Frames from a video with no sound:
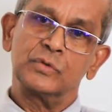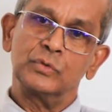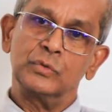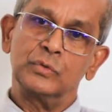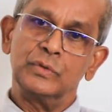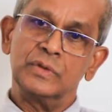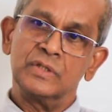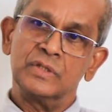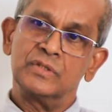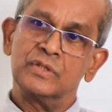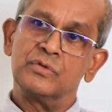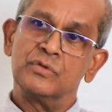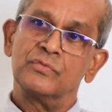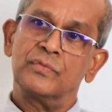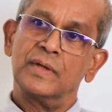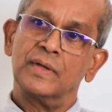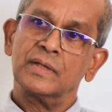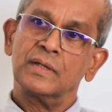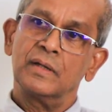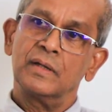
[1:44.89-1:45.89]
to
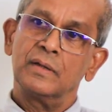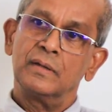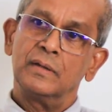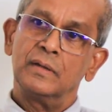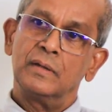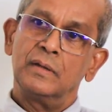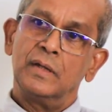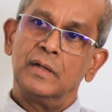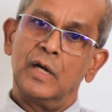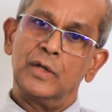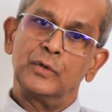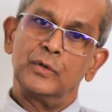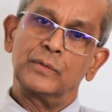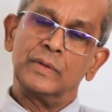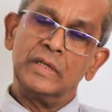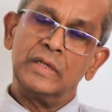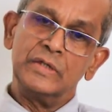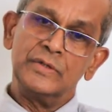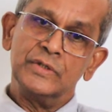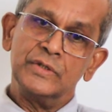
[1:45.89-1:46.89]
disinfect and to
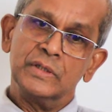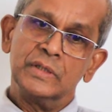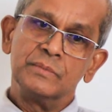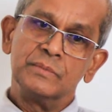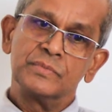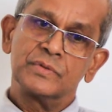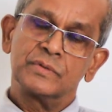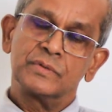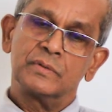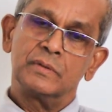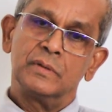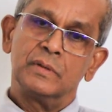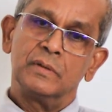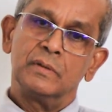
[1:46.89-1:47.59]
kill germs,